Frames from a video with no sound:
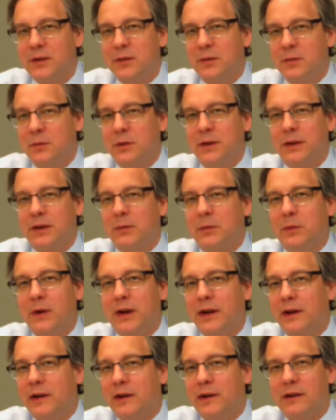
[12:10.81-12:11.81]
really
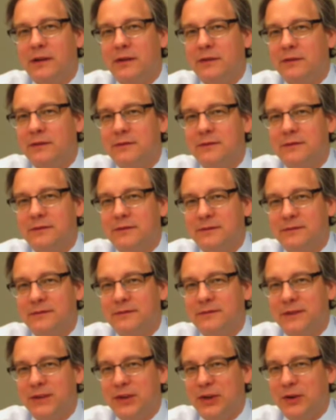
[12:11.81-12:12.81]
where,
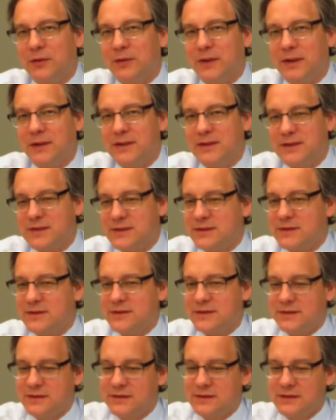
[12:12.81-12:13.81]
you know, that this is
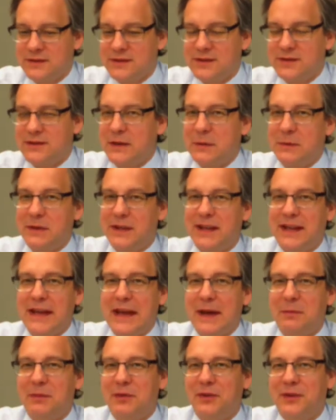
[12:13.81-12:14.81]
going to be the
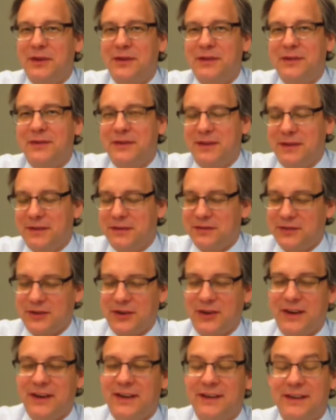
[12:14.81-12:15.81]
camel
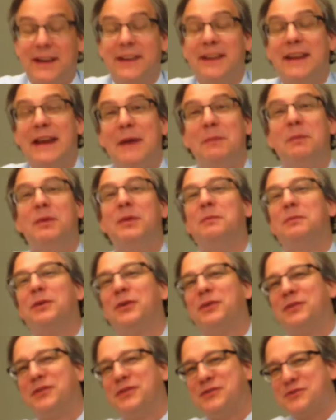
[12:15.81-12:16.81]
the camel that
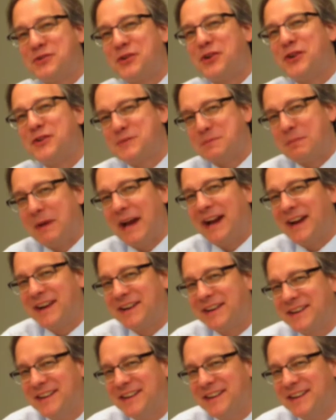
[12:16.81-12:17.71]
broke the straw's back.